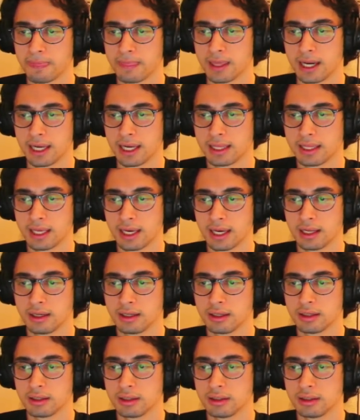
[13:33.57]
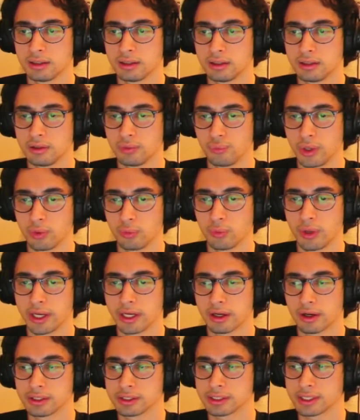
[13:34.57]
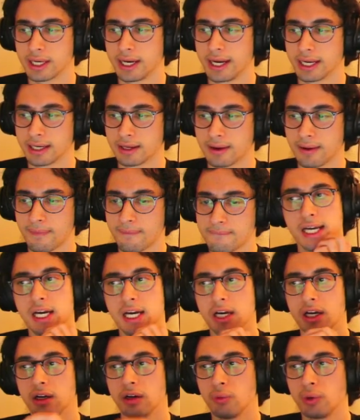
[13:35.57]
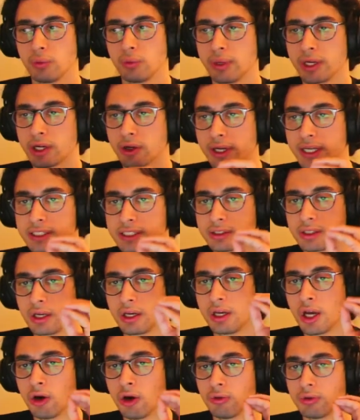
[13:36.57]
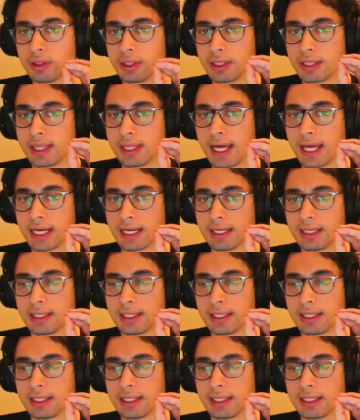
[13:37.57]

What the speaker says: and then Wind Waker is the note that